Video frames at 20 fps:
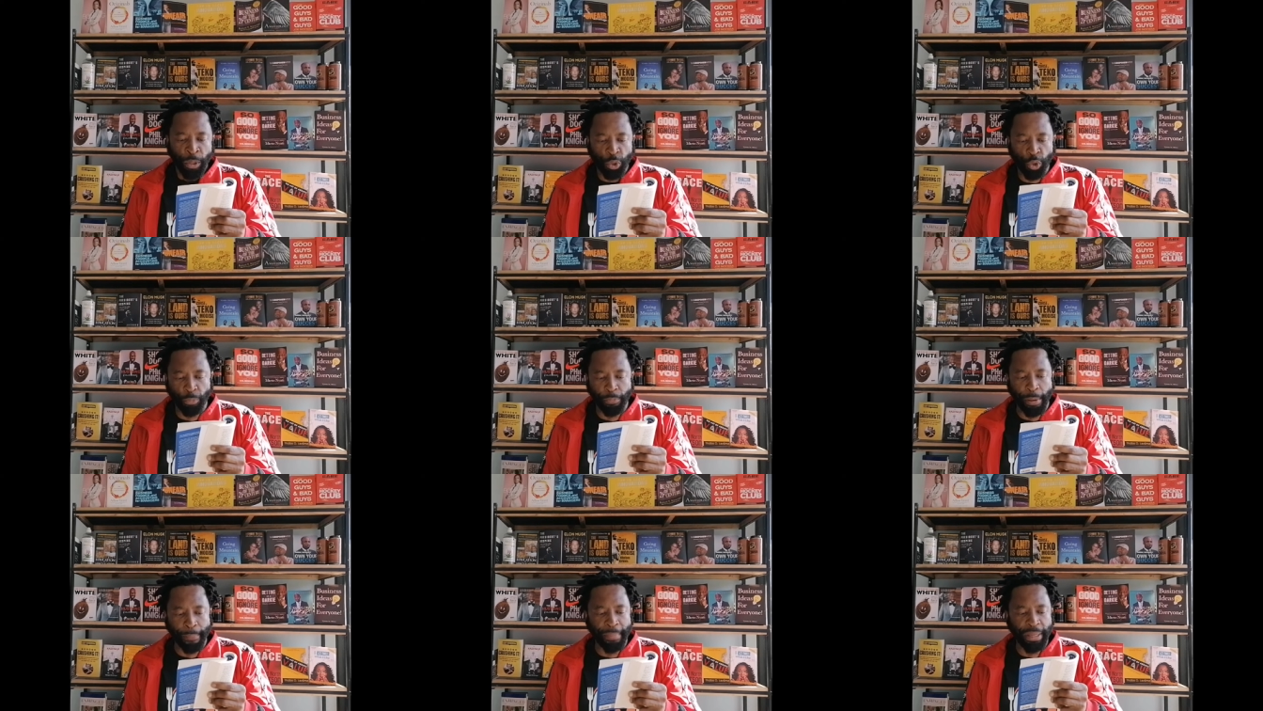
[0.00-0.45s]

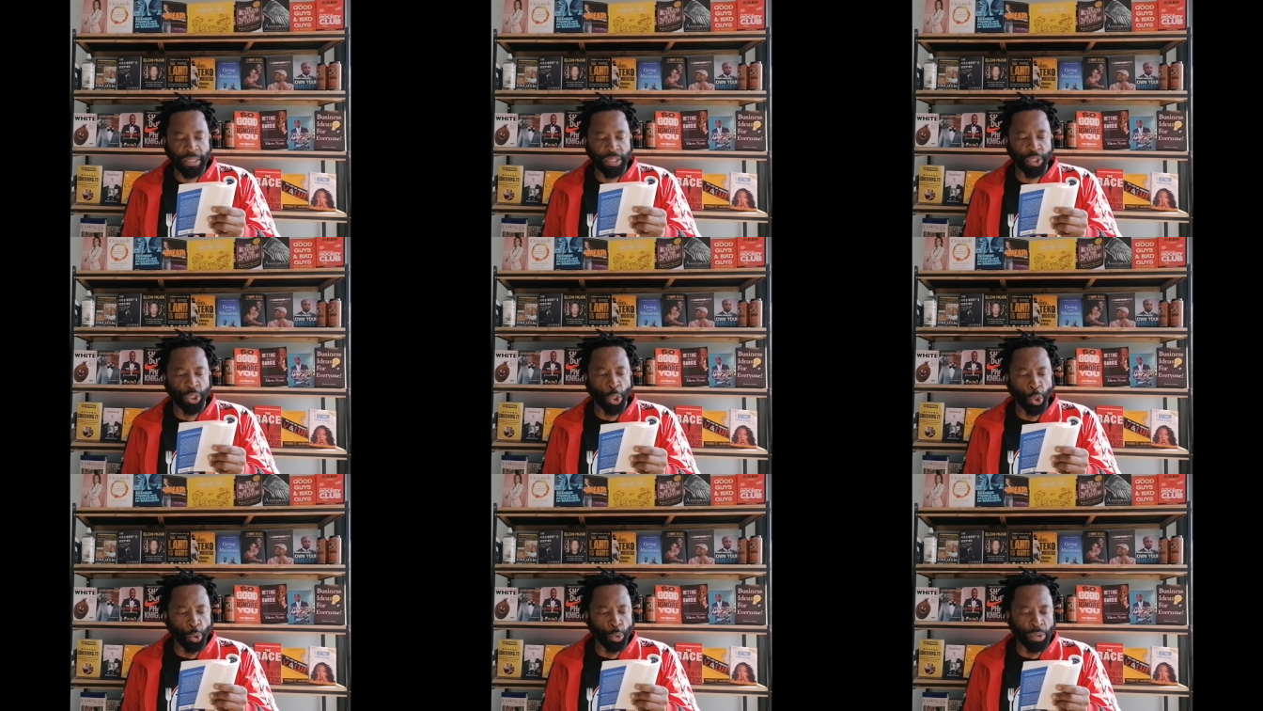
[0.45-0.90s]
to be
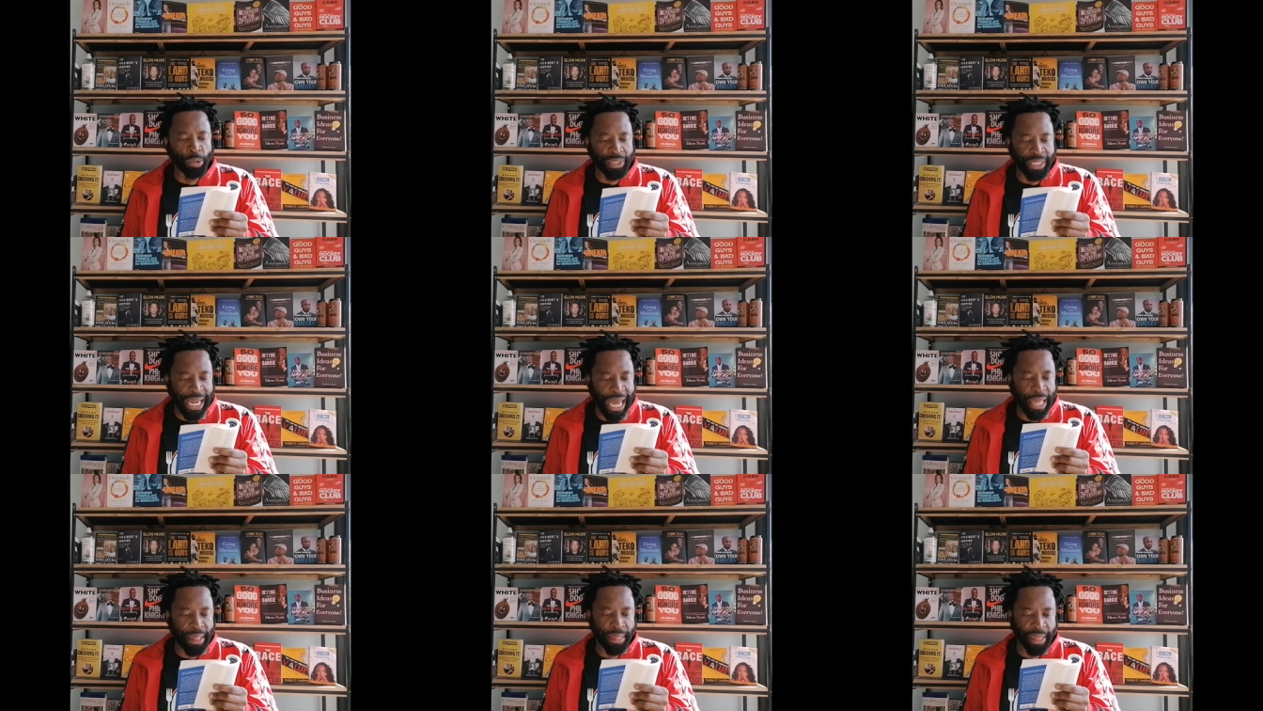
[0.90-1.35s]

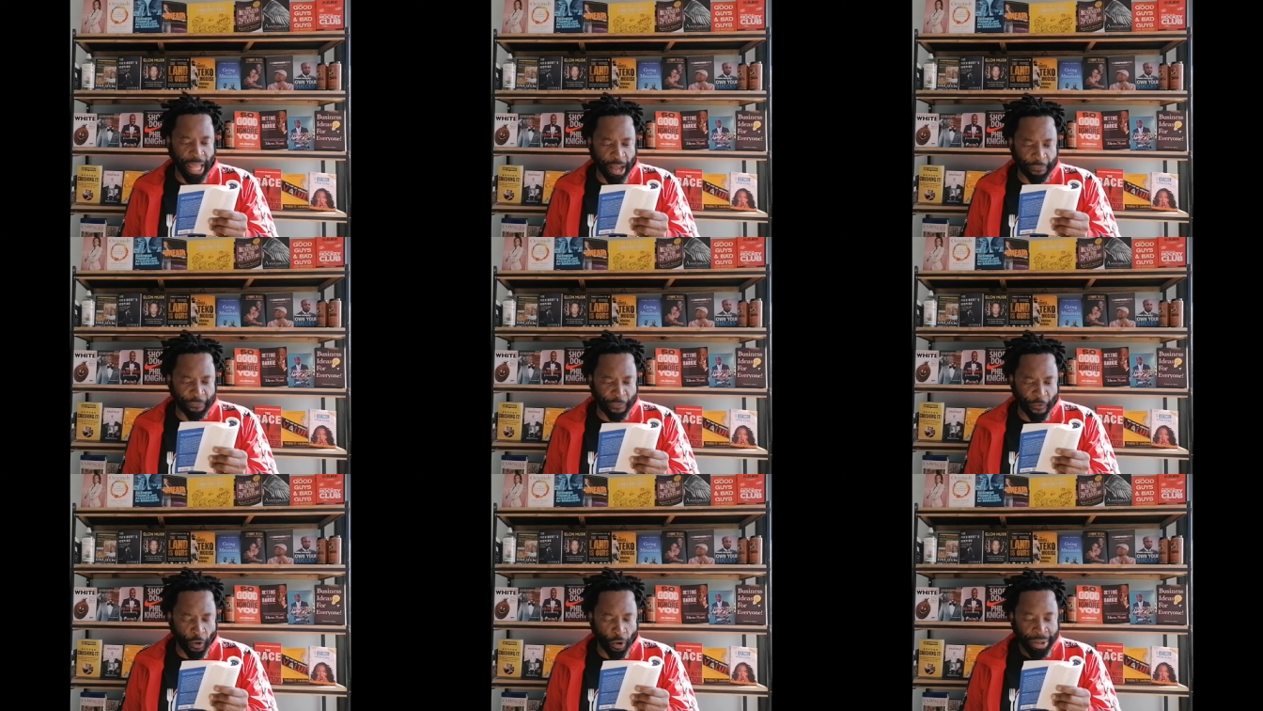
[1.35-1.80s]
misused and
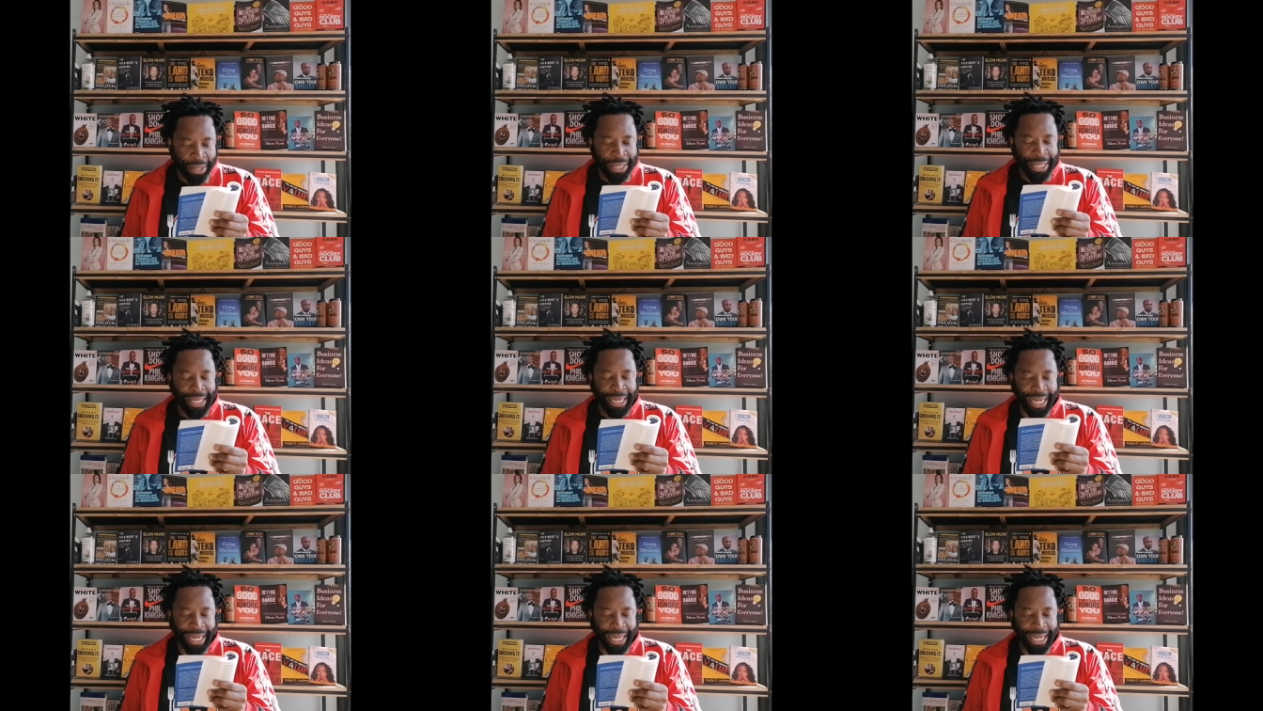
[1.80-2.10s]
therefore